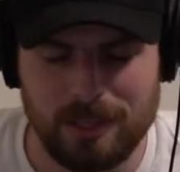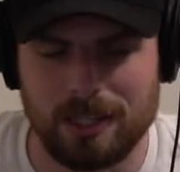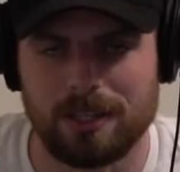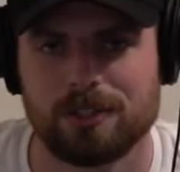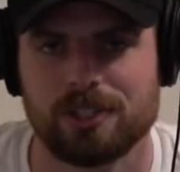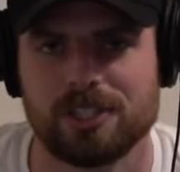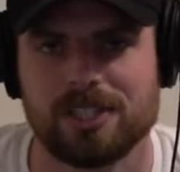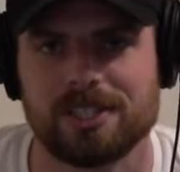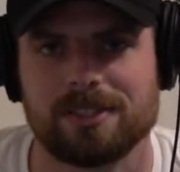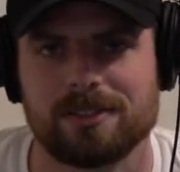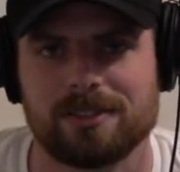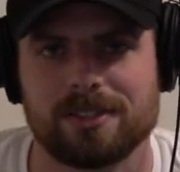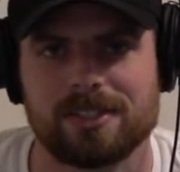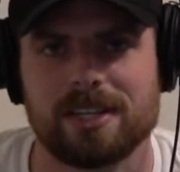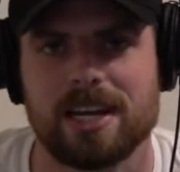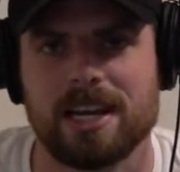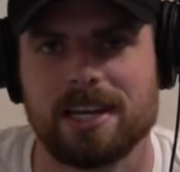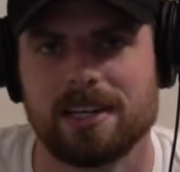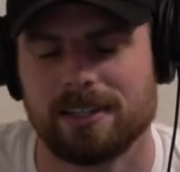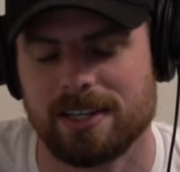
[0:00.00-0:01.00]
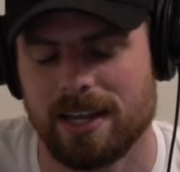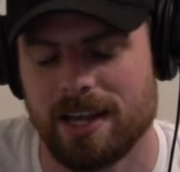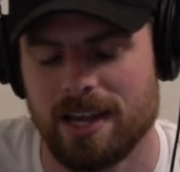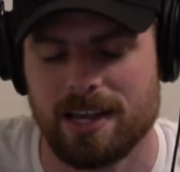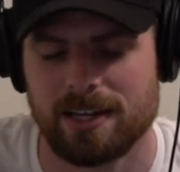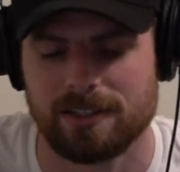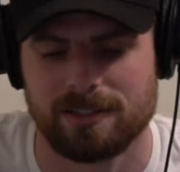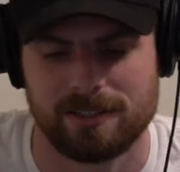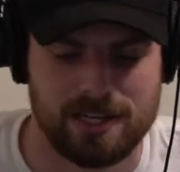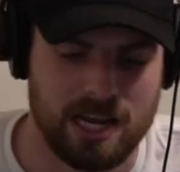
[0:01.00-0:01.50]
just stay to
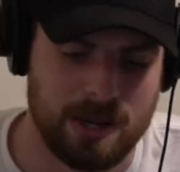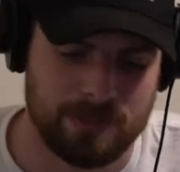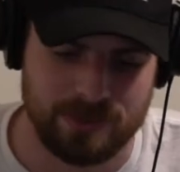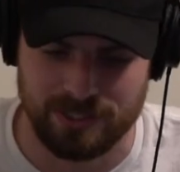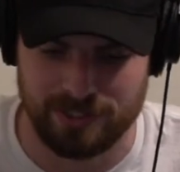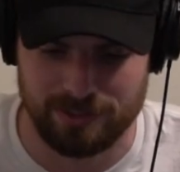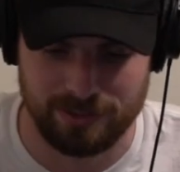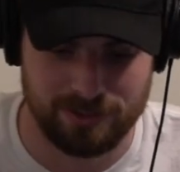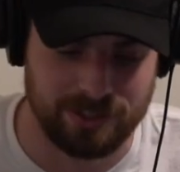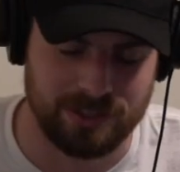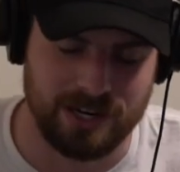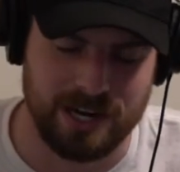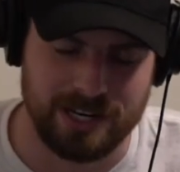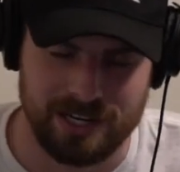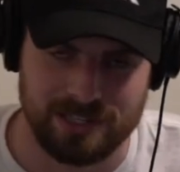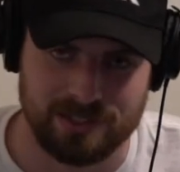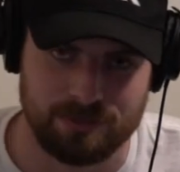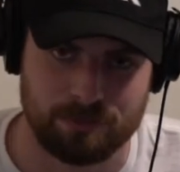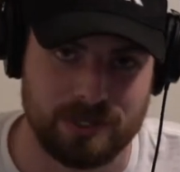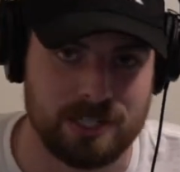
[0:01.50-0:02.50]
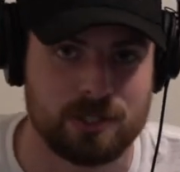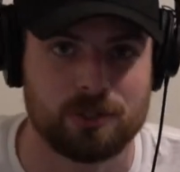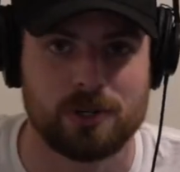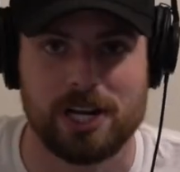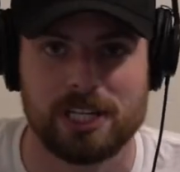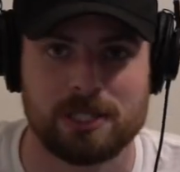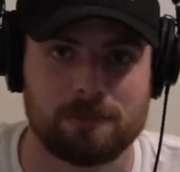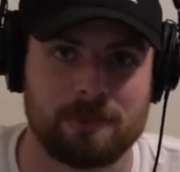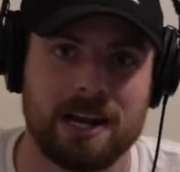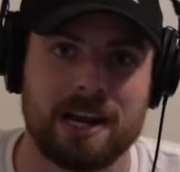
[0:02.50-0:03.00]
date, stay up to, or I guess be
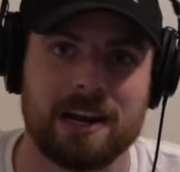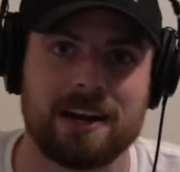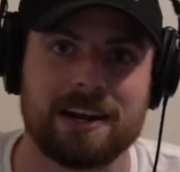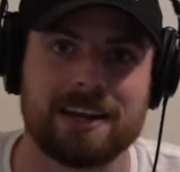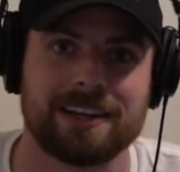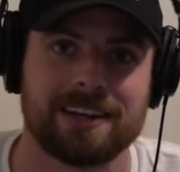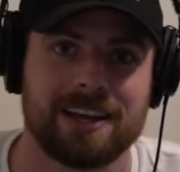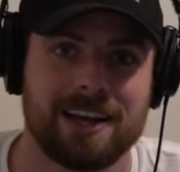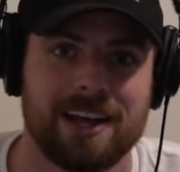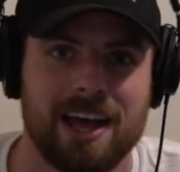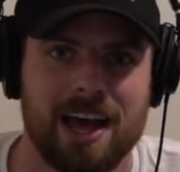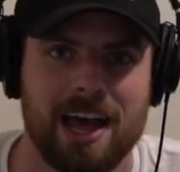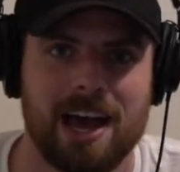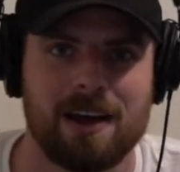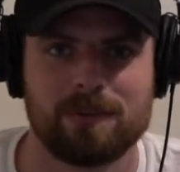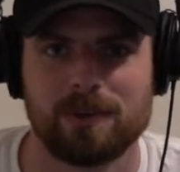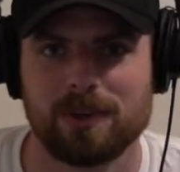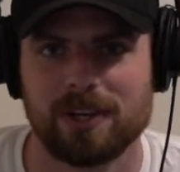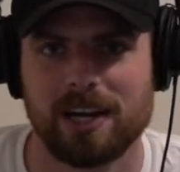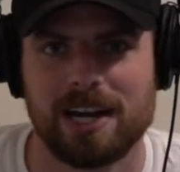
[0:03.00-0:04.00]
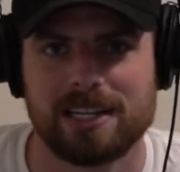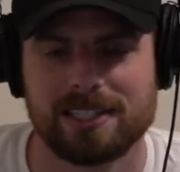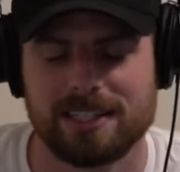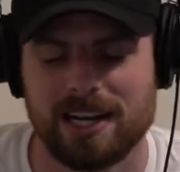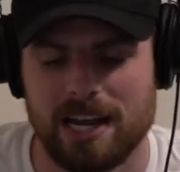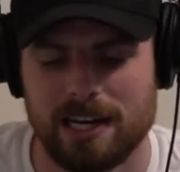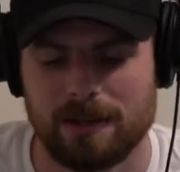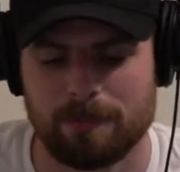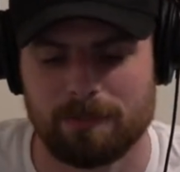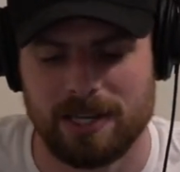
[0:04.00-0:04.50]
transparent, have you guys
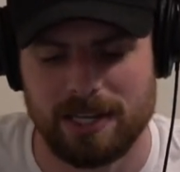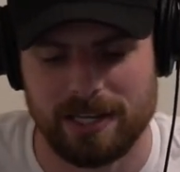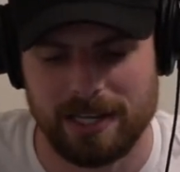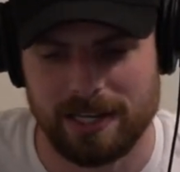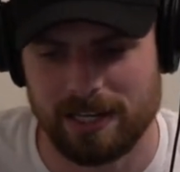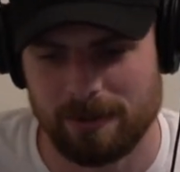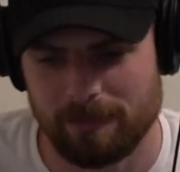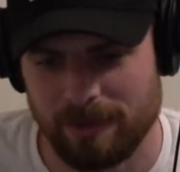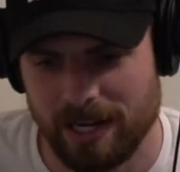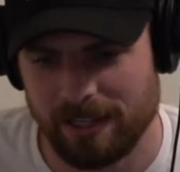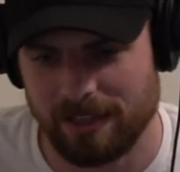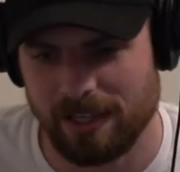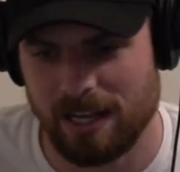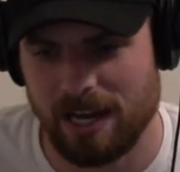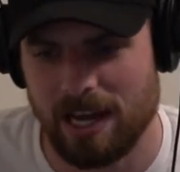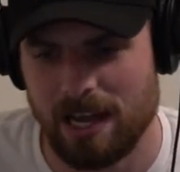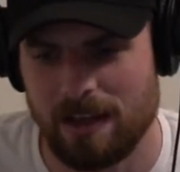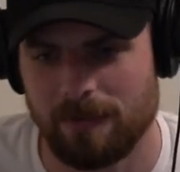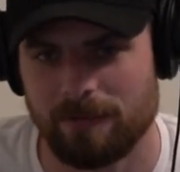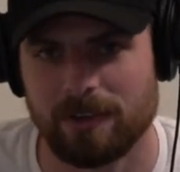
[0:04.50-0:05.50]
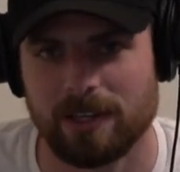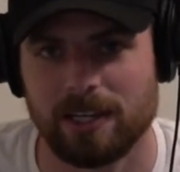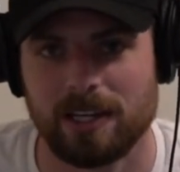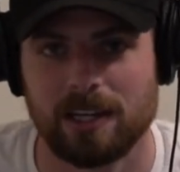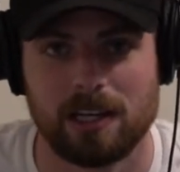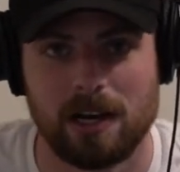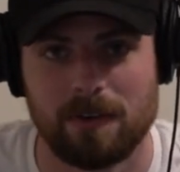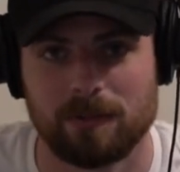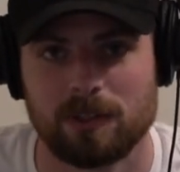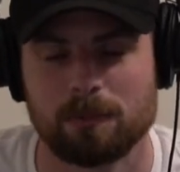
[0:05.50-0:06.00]
kind of peek into my life and
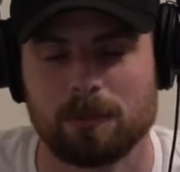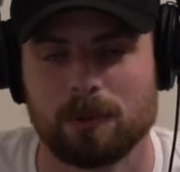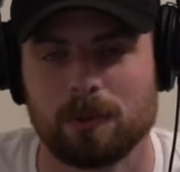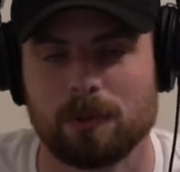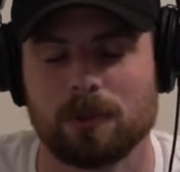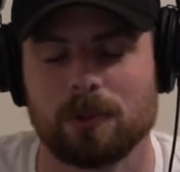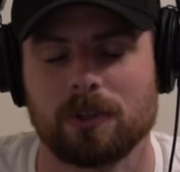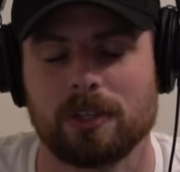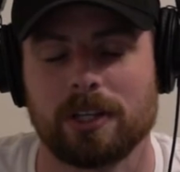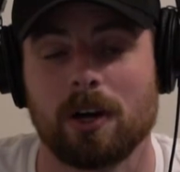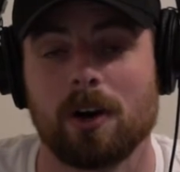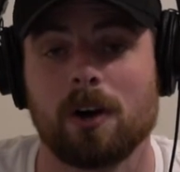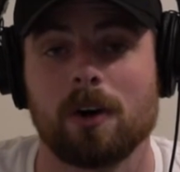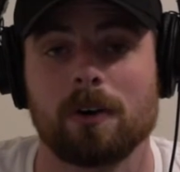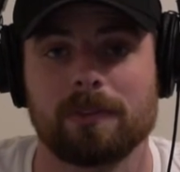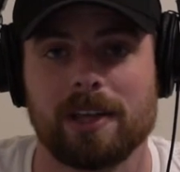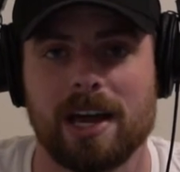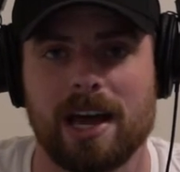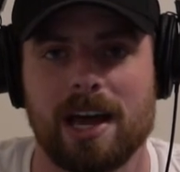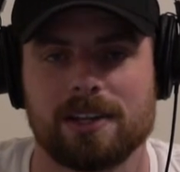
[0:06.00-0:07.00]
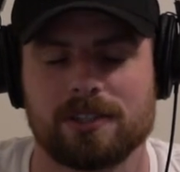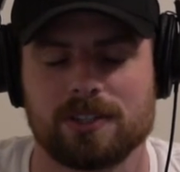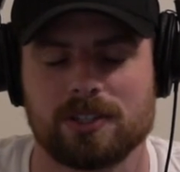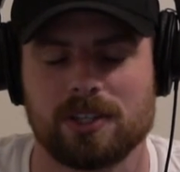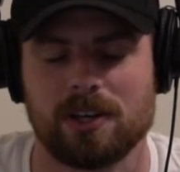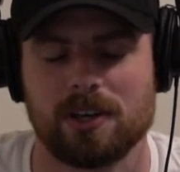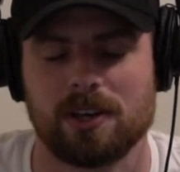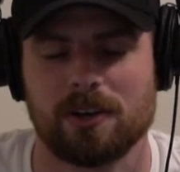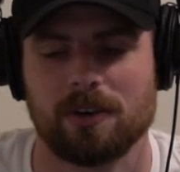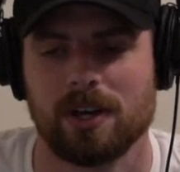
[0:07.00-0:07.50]
get comfortable and all of that.
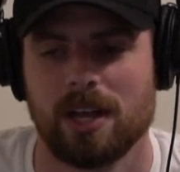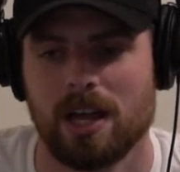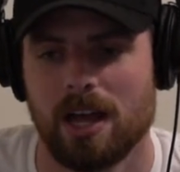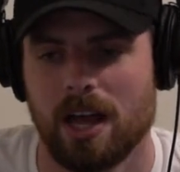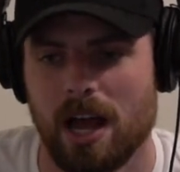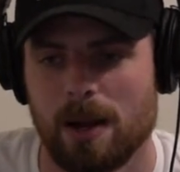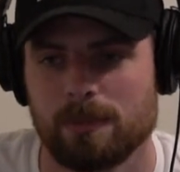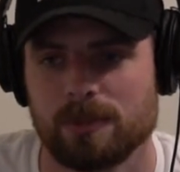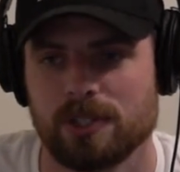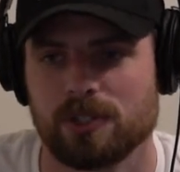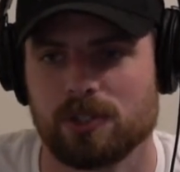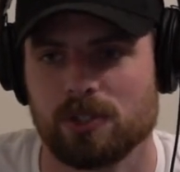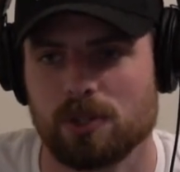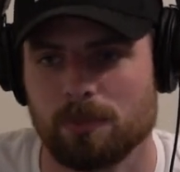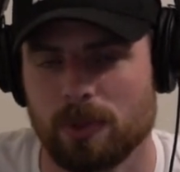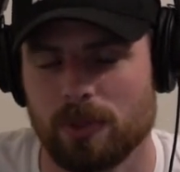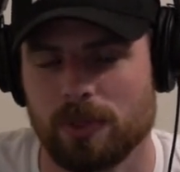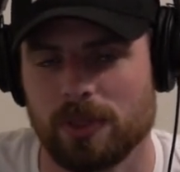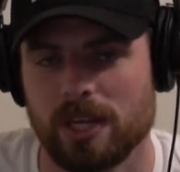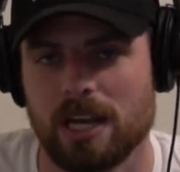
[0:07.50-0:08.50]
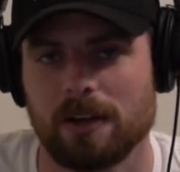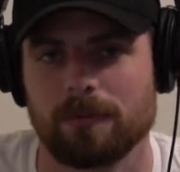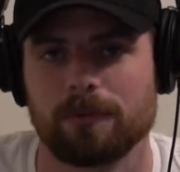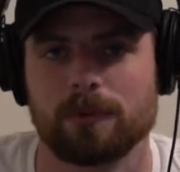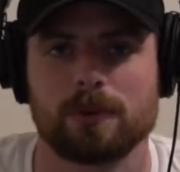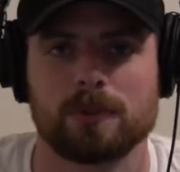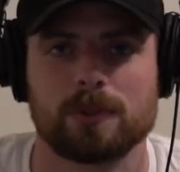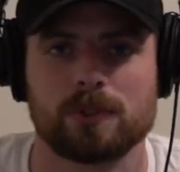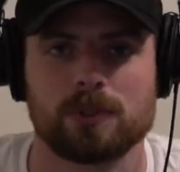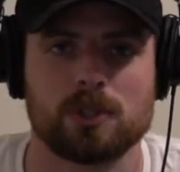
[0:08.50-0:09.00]
So I'm just super
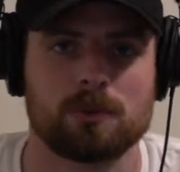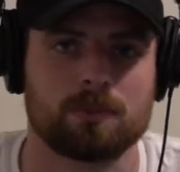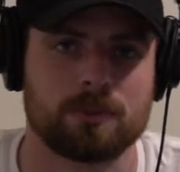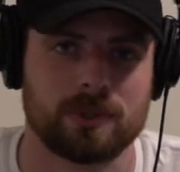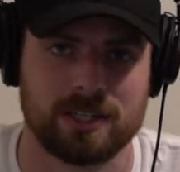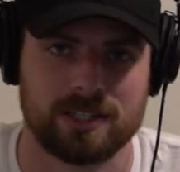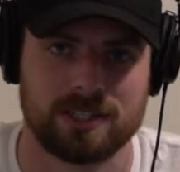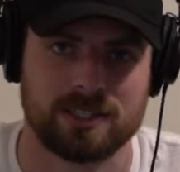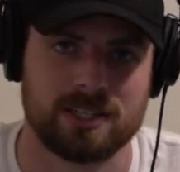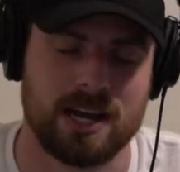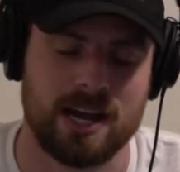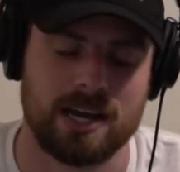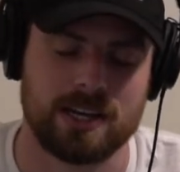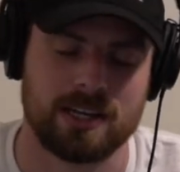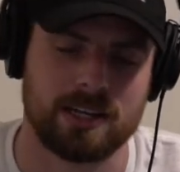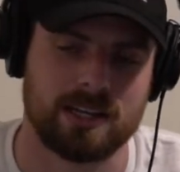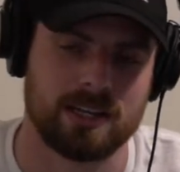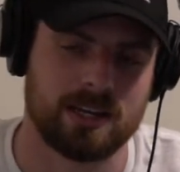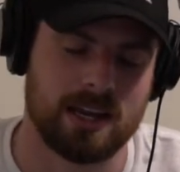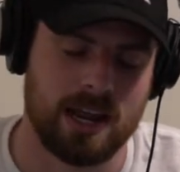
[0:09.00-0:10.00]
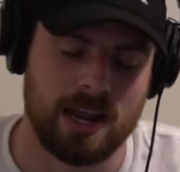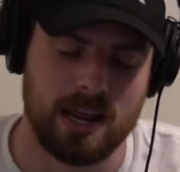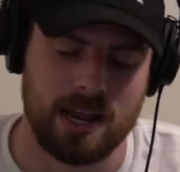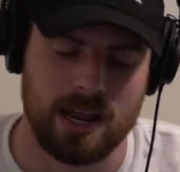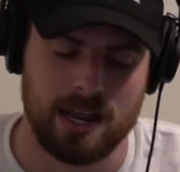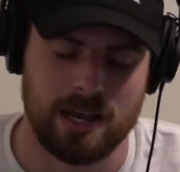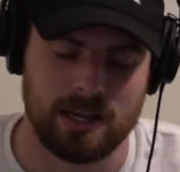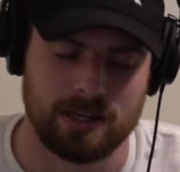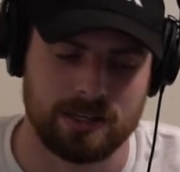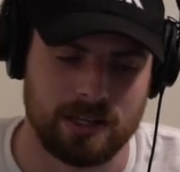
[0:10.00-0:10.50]
thankful, super excited,
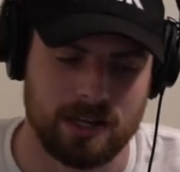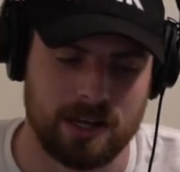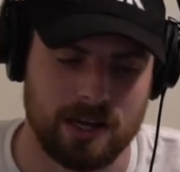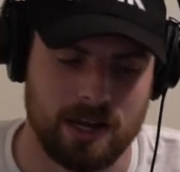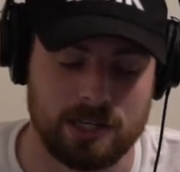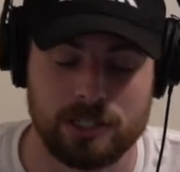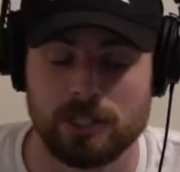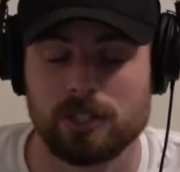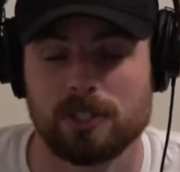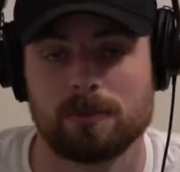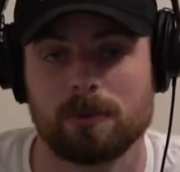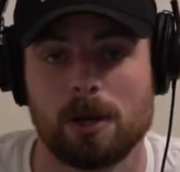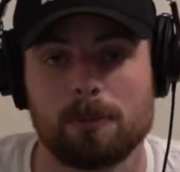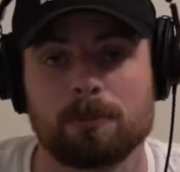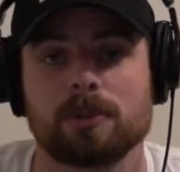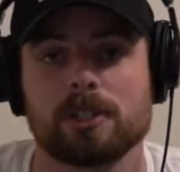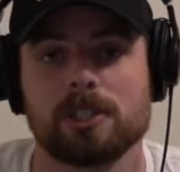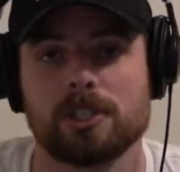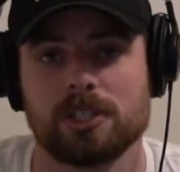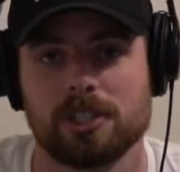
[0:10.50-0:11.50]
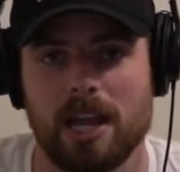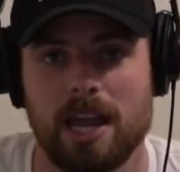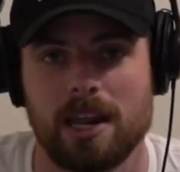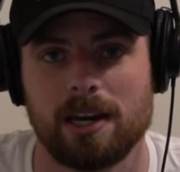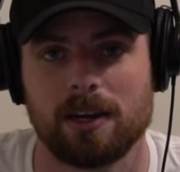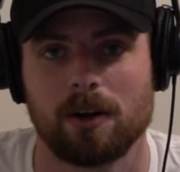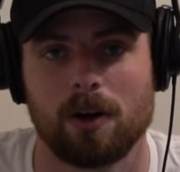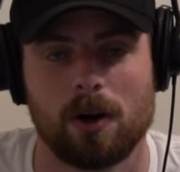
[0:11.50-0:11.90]
and I just appreciate it.